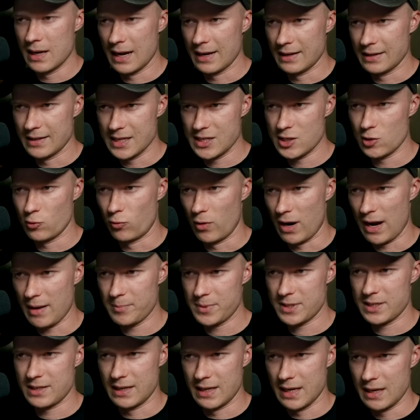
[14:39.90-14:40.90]
And this
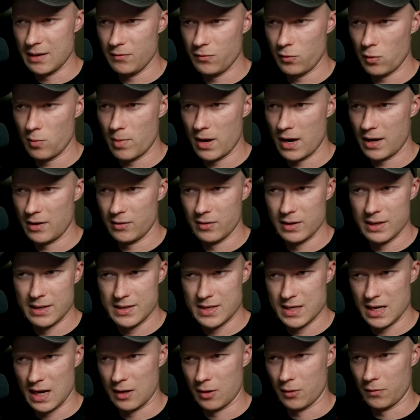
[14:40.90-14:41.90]
wraps the info banner
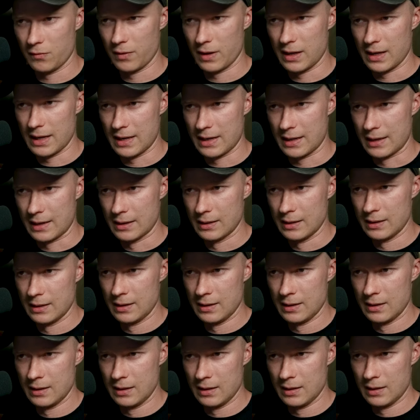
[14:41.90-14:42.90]
inside of a
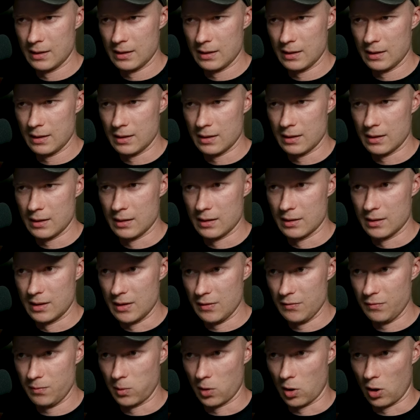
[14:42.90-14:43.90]

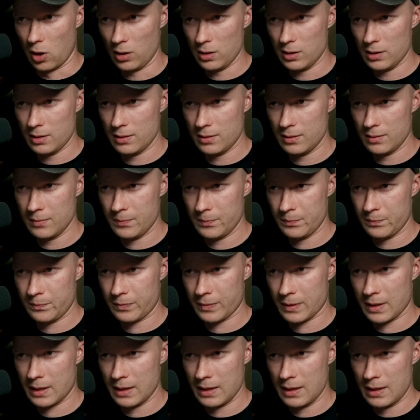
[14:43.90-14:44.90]
div block.
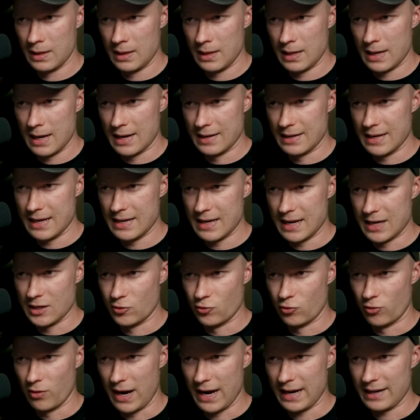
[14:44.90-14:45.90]
And then I
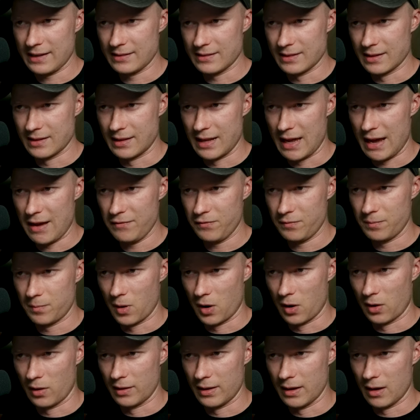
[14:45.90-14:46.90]
drag the nav
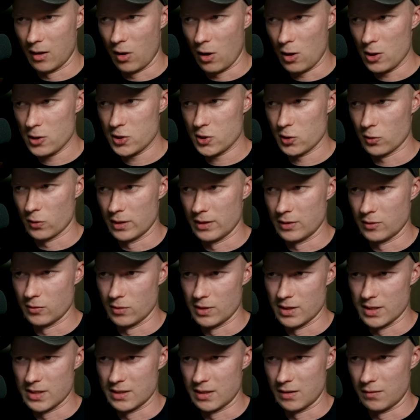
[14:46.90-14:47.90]
bar also
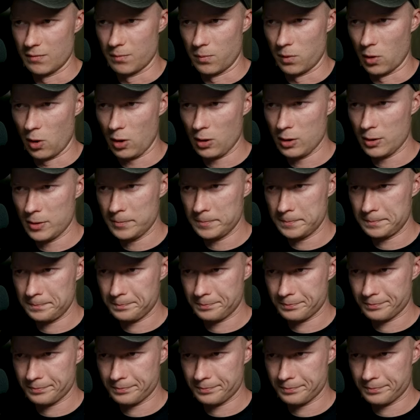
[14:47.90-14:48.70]
into this div block.